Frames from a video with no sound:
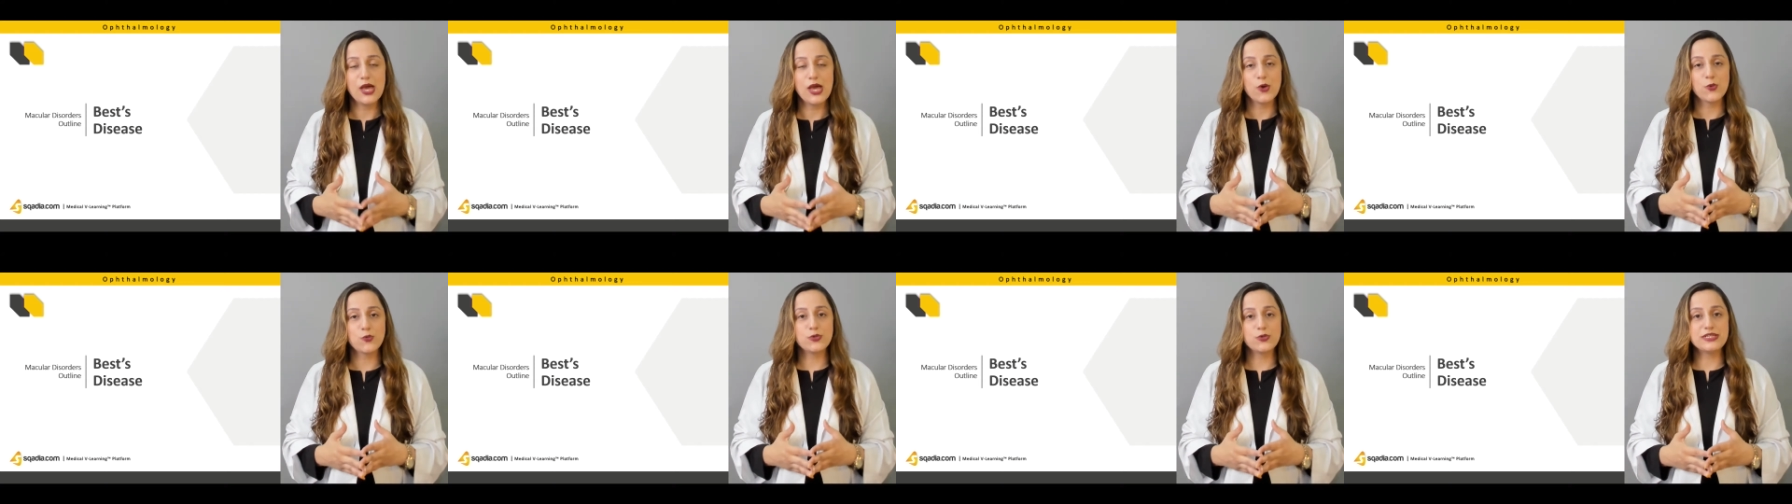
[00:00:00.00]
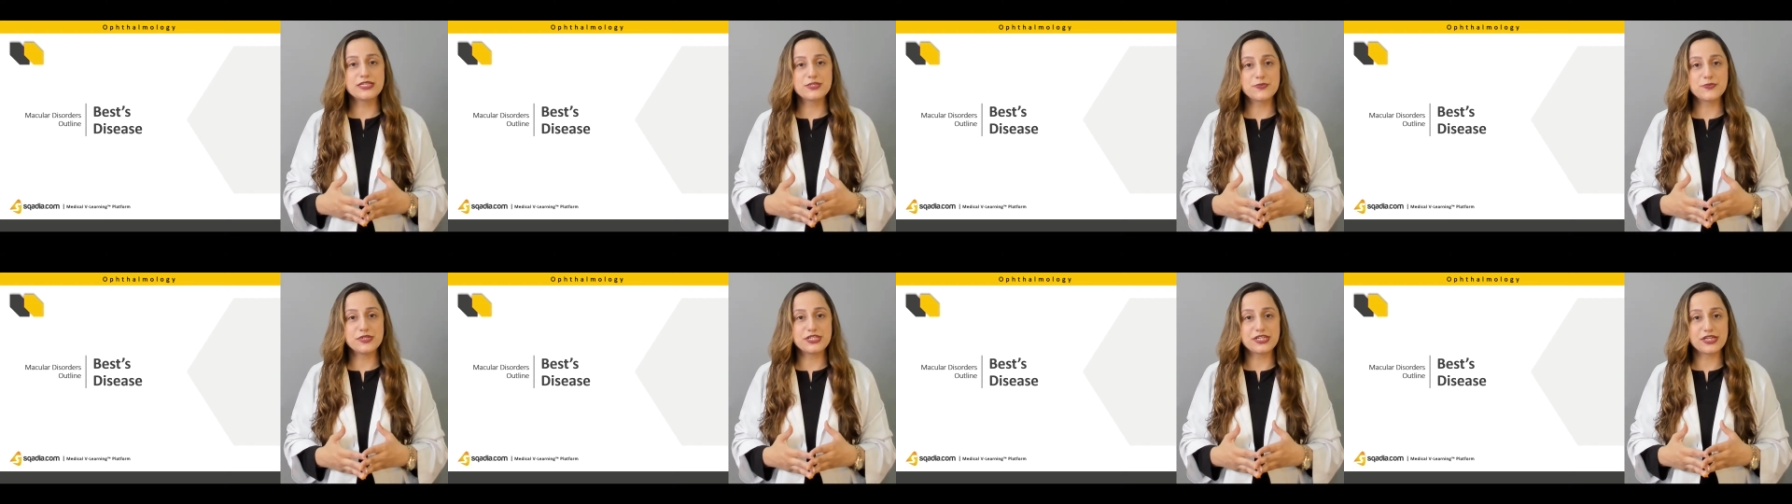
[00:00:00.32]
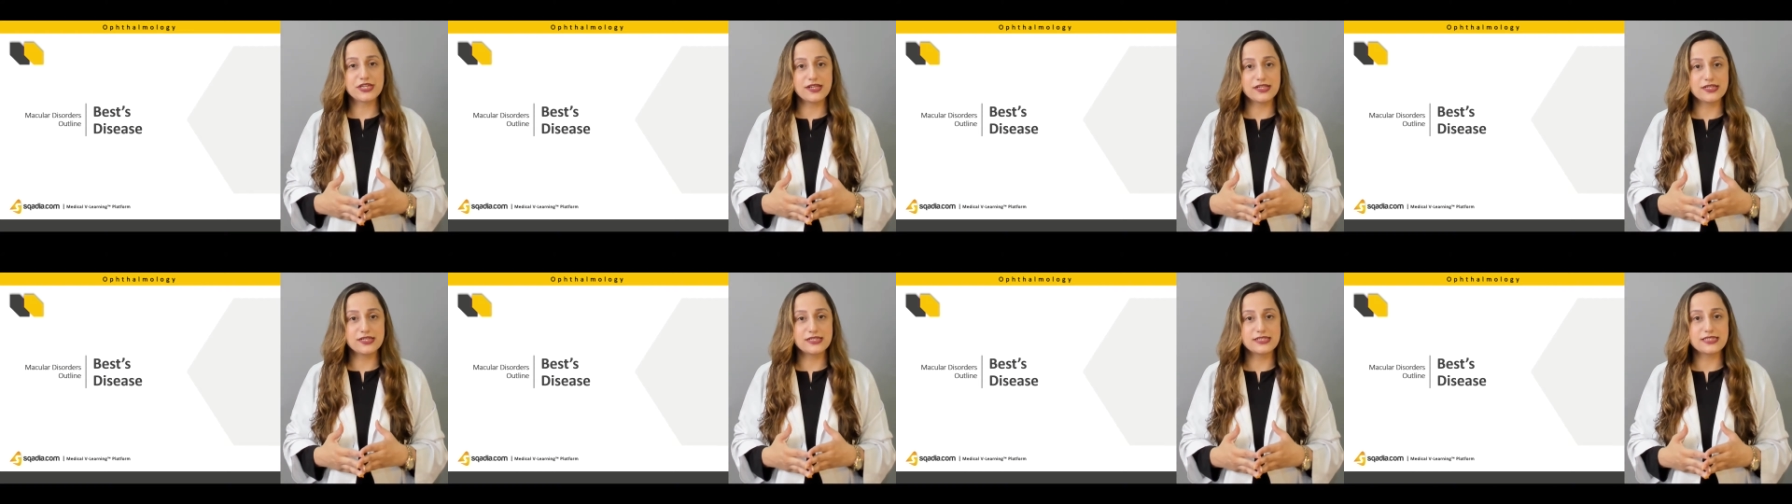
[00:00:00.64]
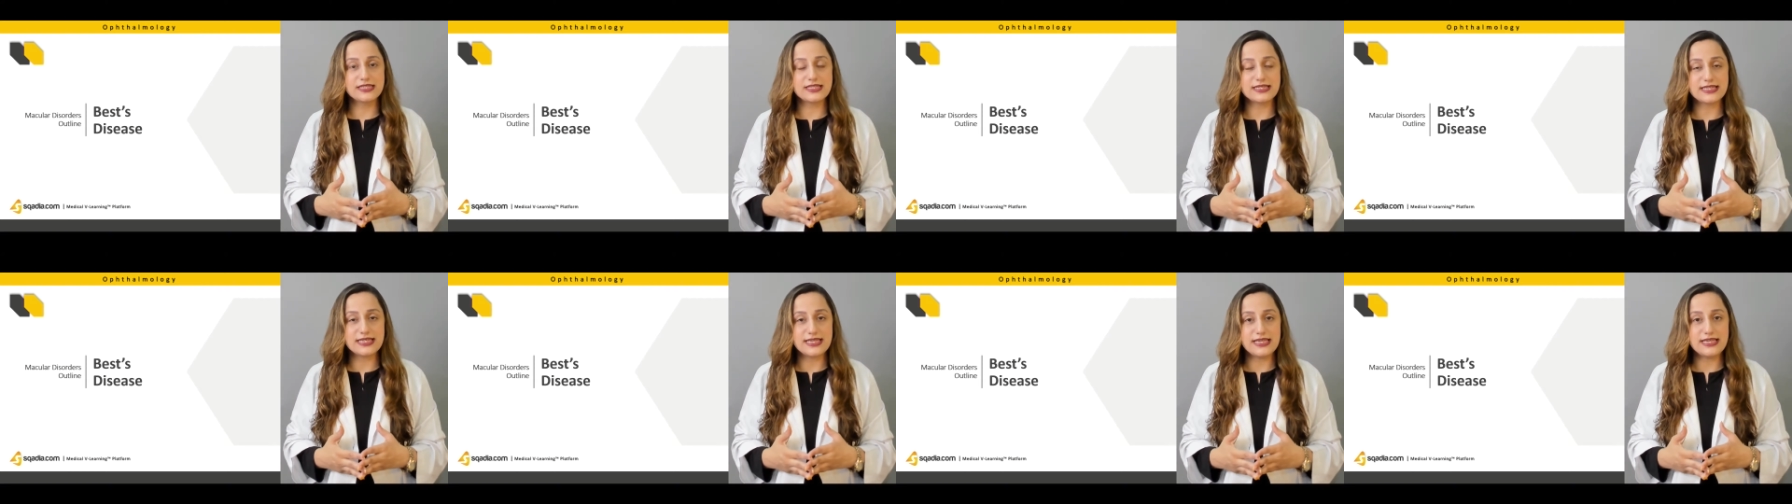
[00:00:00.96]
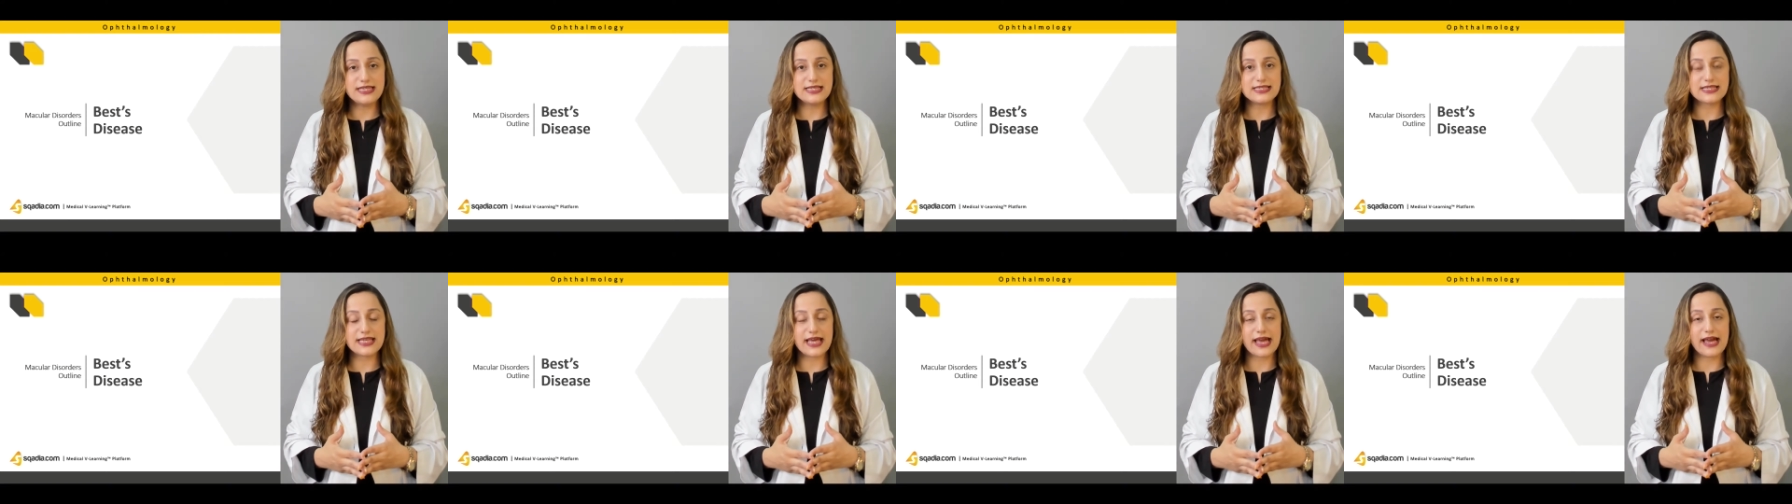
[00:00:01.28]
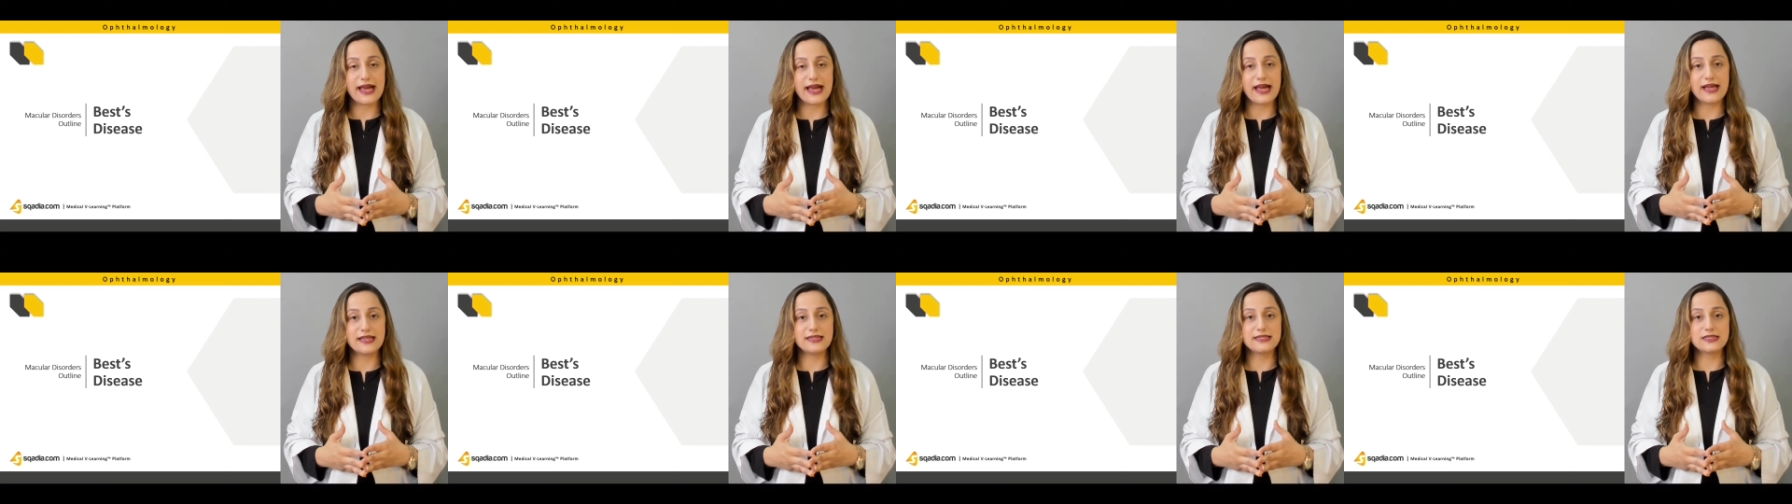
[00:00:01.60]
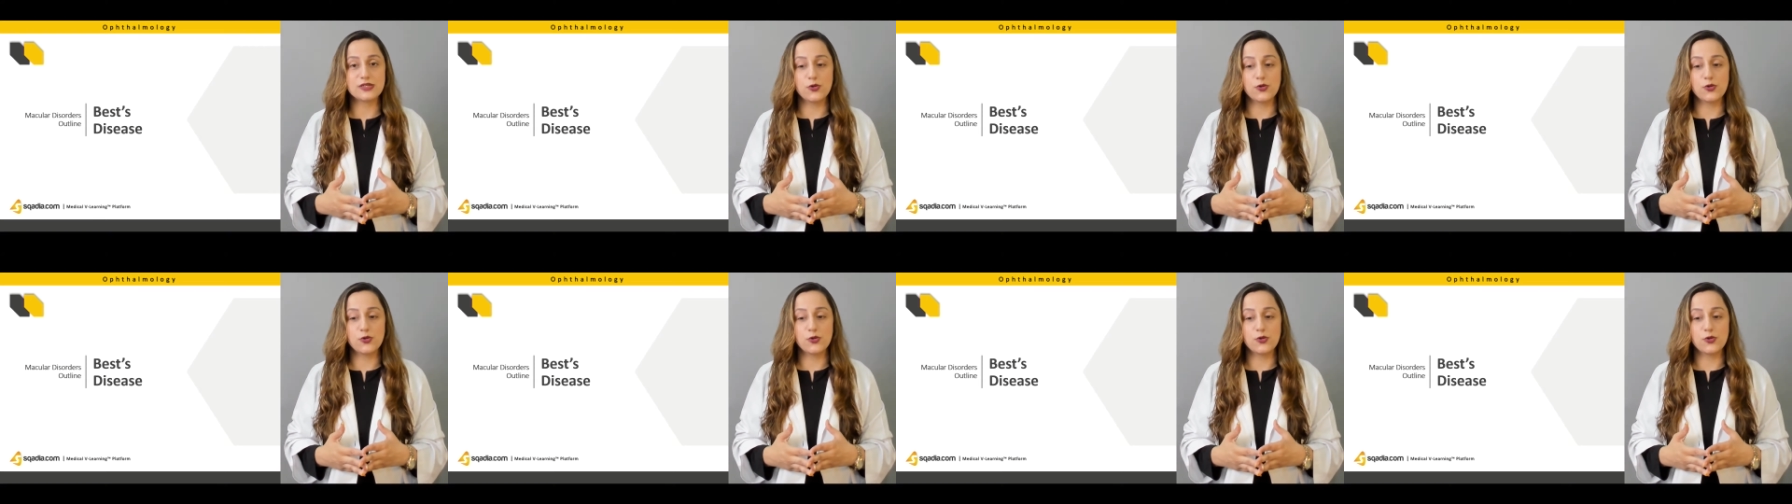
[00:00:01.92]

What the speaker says: with this particular disease, and